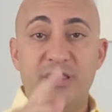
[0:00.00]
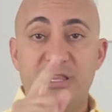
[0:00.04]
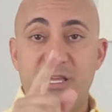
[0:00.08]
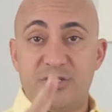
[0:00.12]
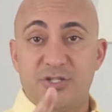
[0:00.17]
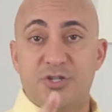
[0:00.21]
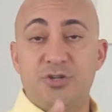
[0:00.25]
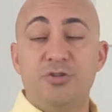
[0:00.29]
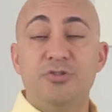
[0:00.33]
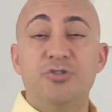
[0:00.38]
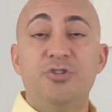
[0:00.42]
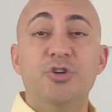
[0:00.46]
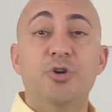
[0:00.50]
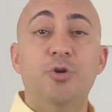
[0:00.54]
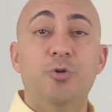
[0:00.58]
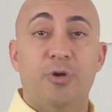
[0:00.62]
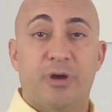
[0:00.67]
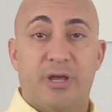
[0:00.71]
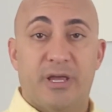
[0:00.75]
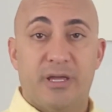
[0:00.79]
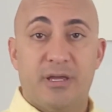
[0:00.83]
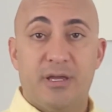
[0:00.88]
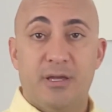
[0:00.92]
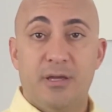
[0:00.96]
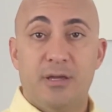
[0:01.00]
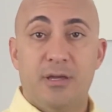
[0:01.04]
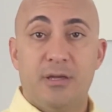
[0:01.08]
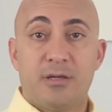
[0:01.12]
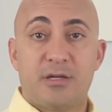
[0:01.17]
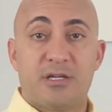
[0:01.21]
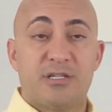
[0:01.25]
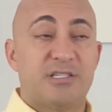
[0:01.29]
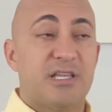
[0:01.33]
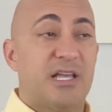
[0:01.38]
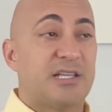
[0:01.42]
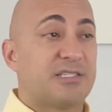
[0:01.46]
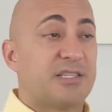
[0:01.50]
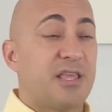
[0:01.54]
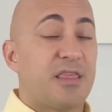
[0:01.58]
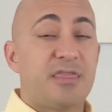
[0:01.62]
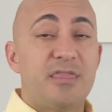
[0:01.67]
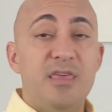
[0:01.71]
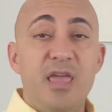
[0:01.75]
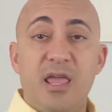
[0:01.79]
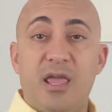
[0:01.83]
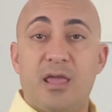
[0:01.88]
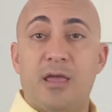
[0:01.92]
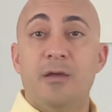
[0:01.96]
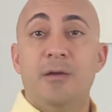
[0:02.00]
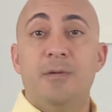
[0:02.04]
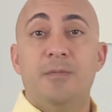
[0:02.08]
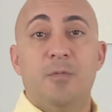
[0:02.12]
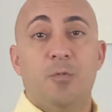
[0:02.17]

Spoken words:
that you're doing. Because that's the thing.